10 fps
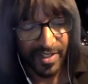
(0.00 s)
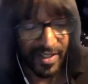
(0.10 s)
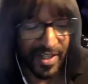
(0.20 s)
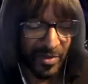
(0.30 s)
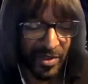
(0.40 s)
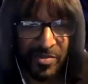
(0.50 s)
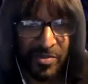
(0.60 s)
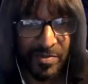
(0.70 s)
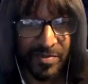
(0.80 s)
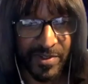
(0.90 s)
got released
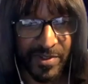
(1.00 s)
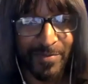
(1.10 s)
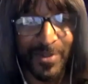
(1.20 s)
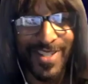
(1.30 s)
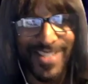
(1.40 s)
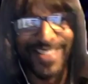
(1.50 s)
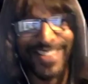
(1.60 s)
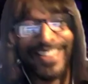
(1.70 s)
from prison,